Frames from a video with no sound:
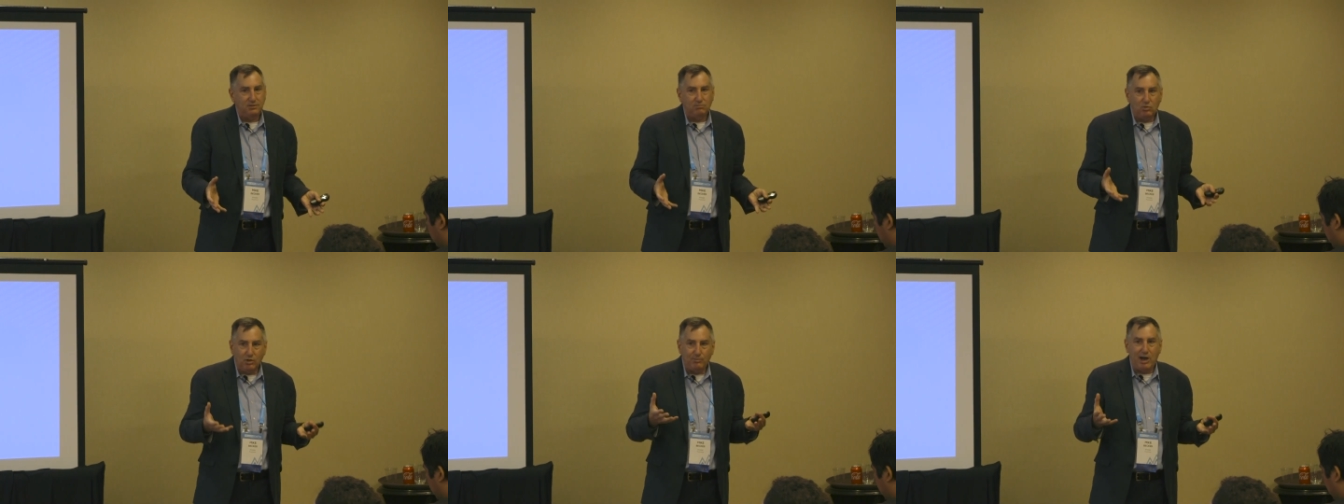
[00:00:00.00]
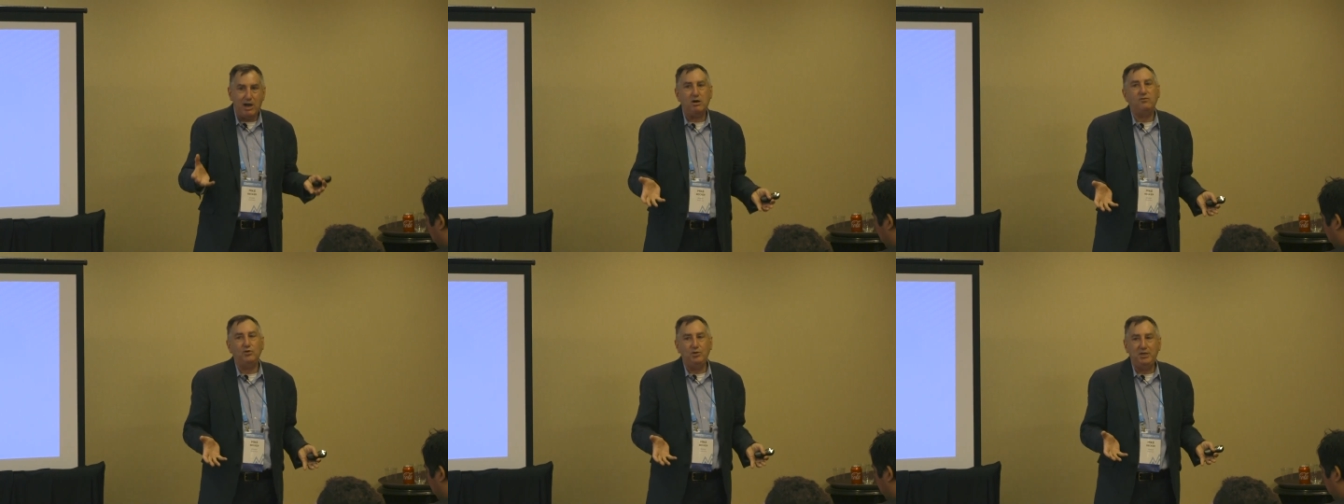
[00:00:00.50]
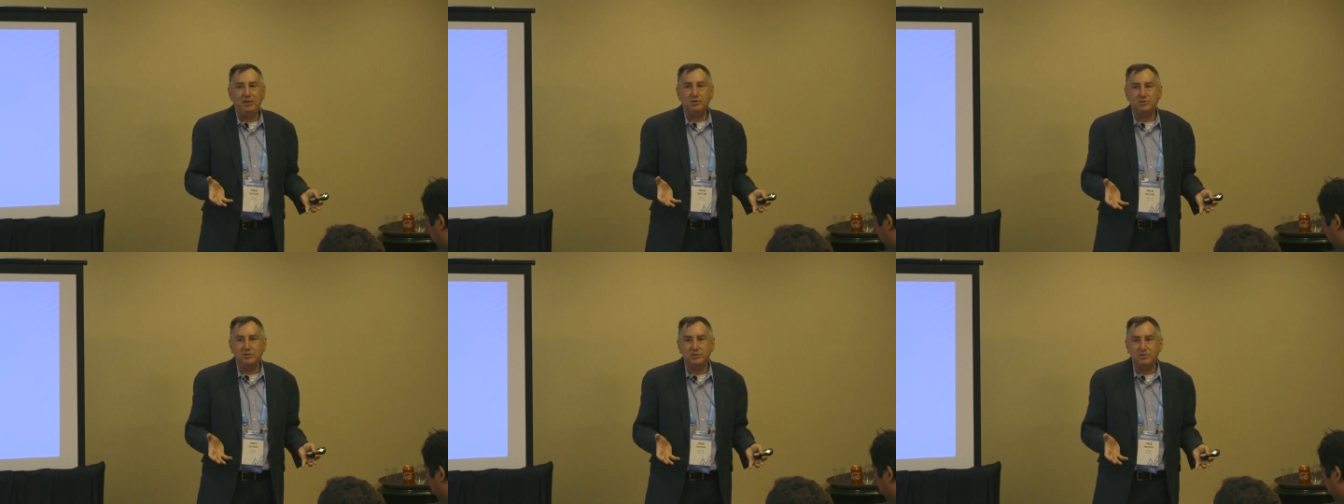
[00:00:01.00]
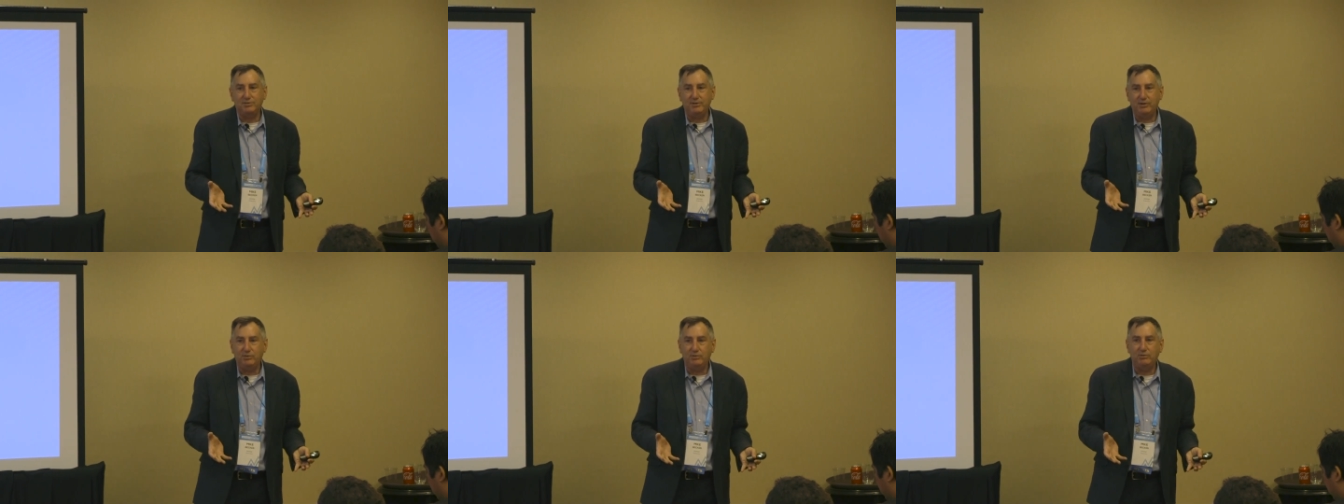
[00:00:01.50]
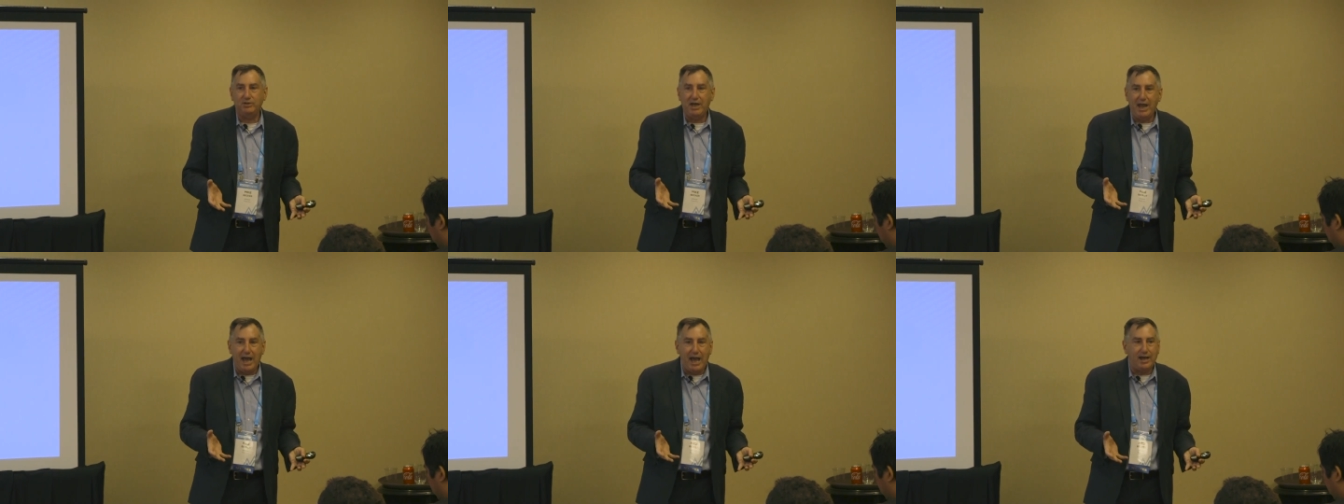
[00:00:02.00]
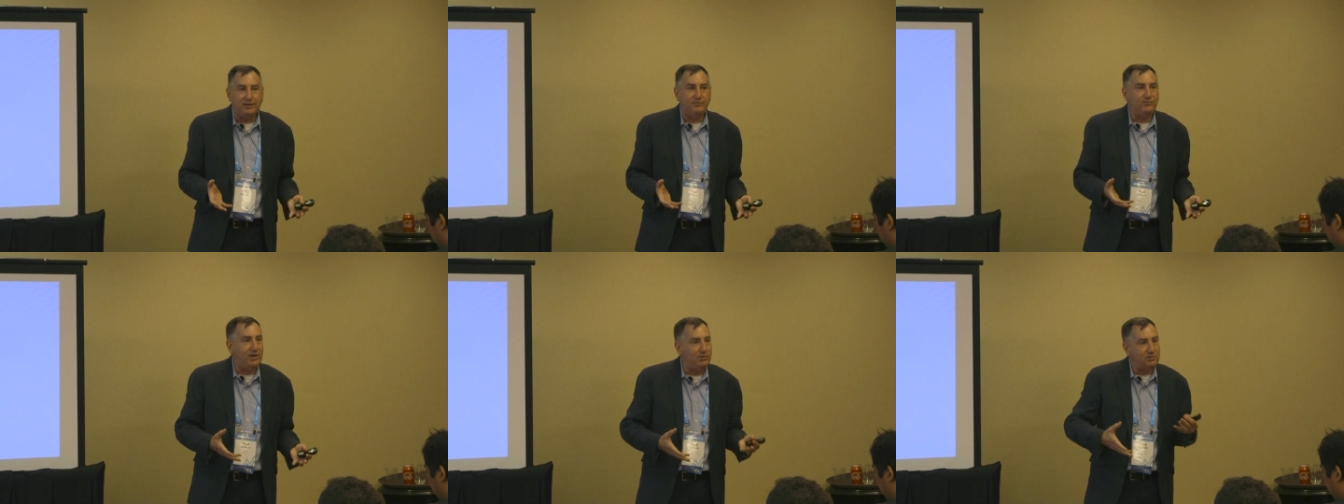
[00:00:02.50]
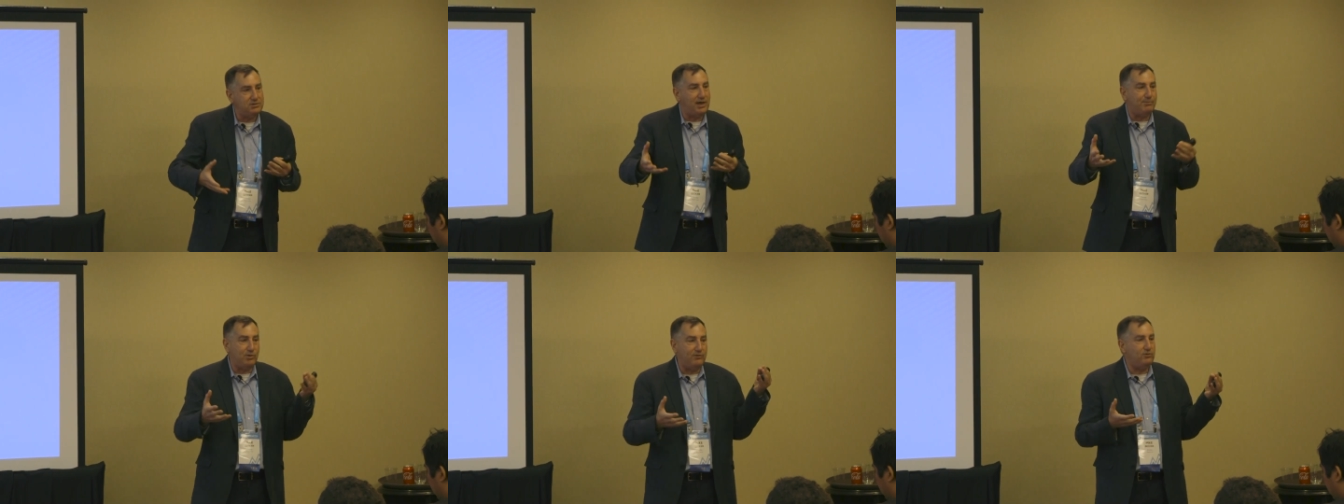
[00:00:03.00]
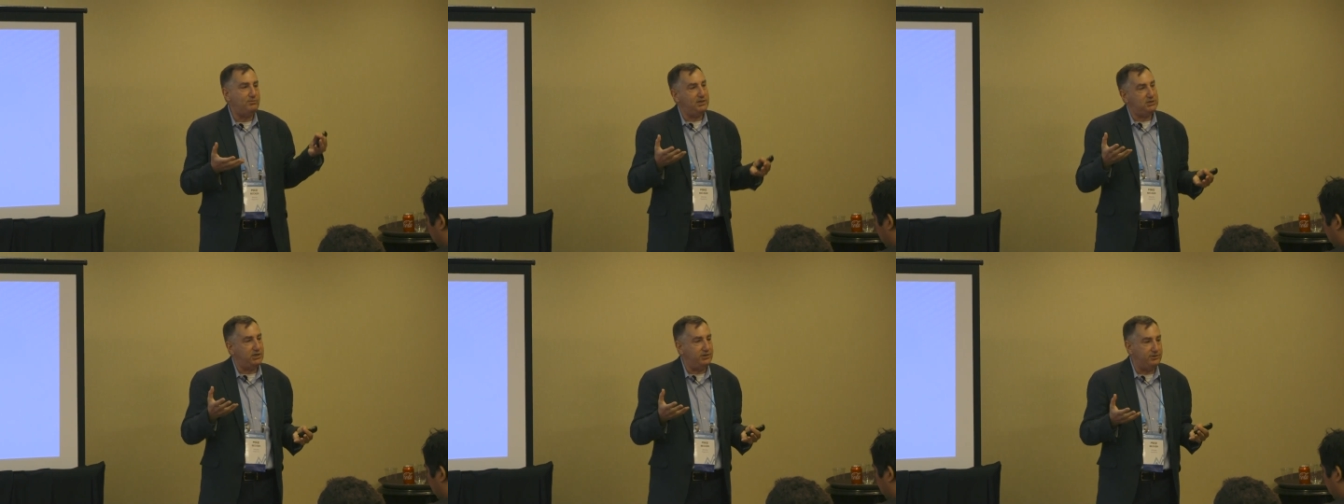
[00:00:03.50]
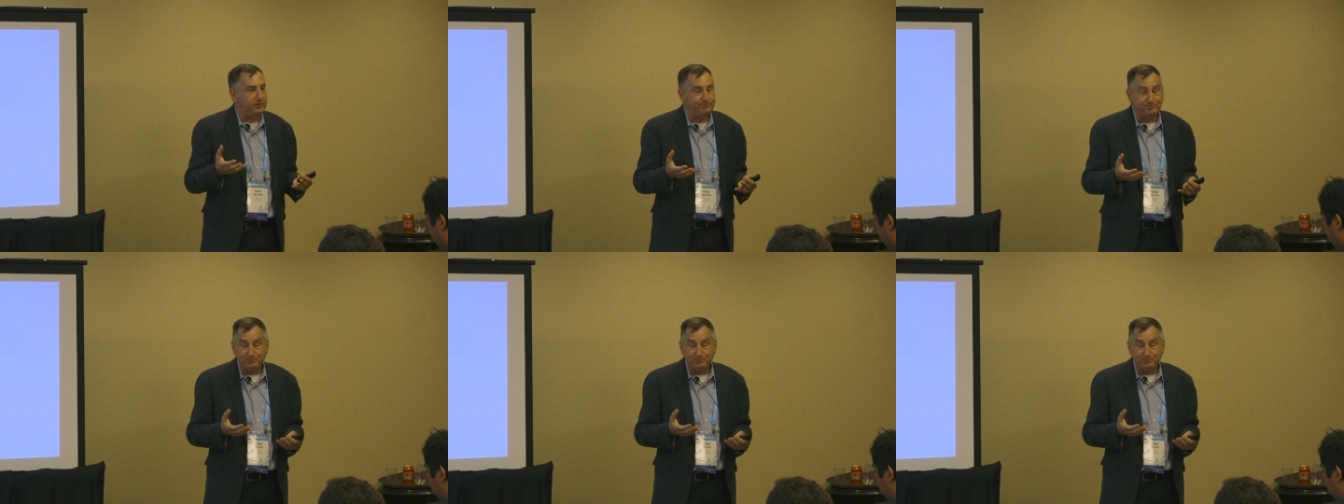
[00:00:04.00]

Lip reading: more powerful ecosystem than we would have had if they were separate from each other.